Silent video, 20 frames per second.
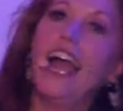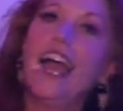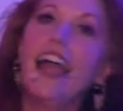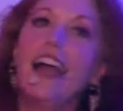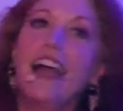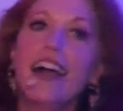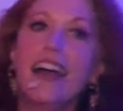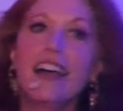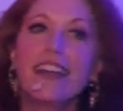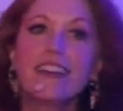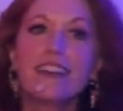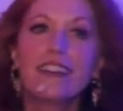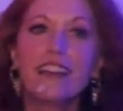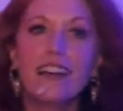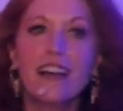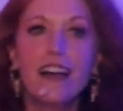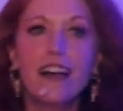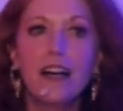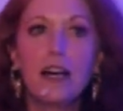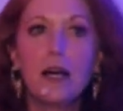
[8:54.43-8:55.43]

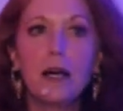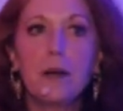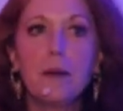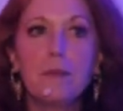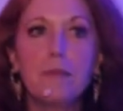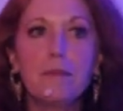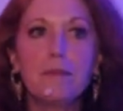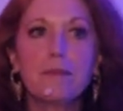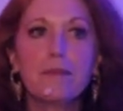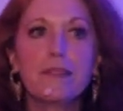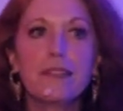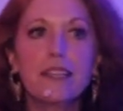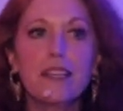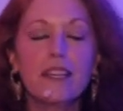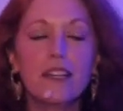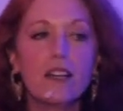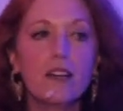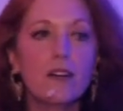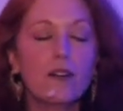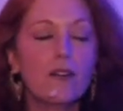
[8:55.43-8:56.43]
and um,
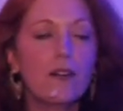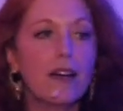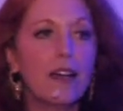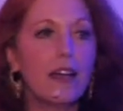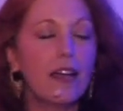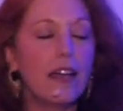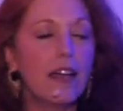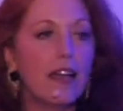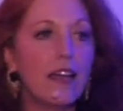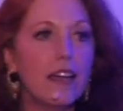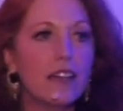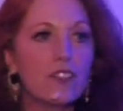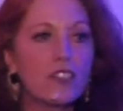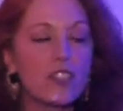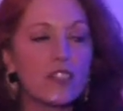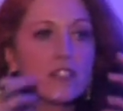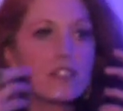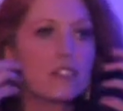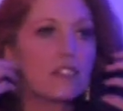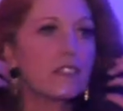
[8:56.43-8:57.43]
you know, and
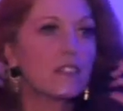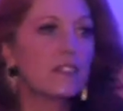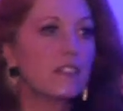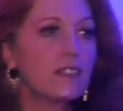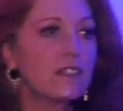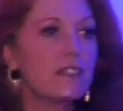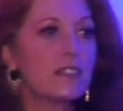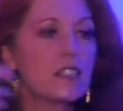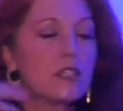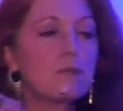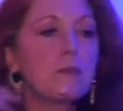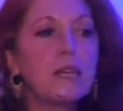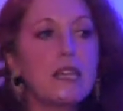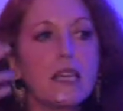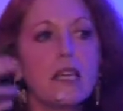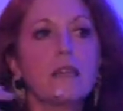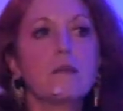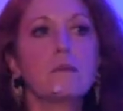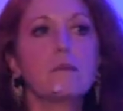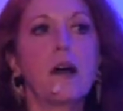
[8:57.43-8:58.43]
just
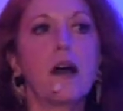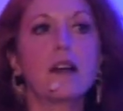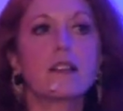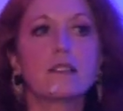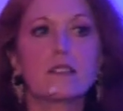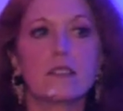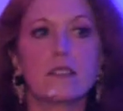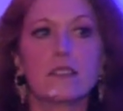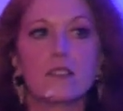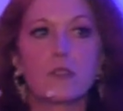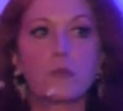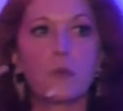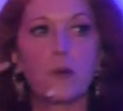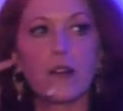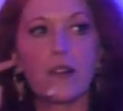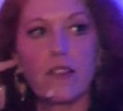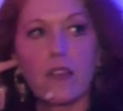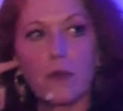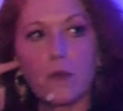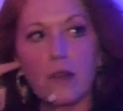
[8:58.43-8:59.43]
speaking boxes
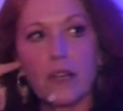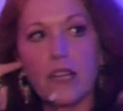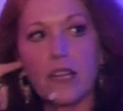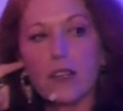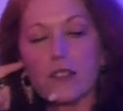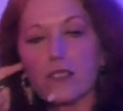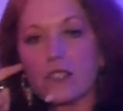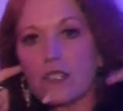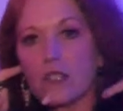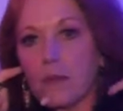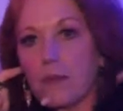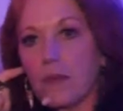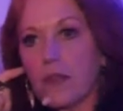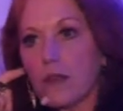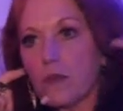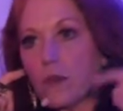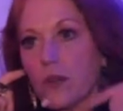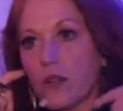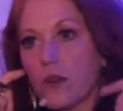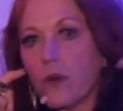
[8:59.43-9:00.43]
where they would hear
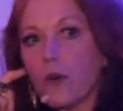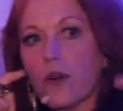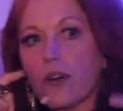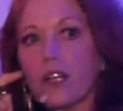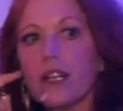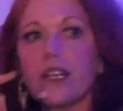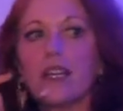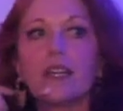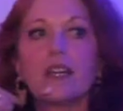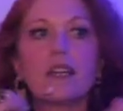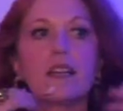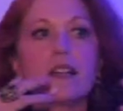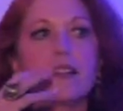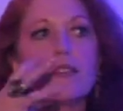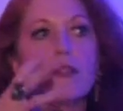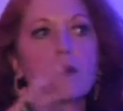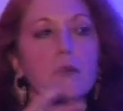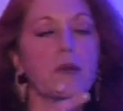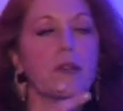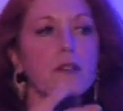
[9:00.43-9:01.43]
something recorded
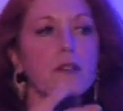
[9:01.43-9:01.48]
and they'd be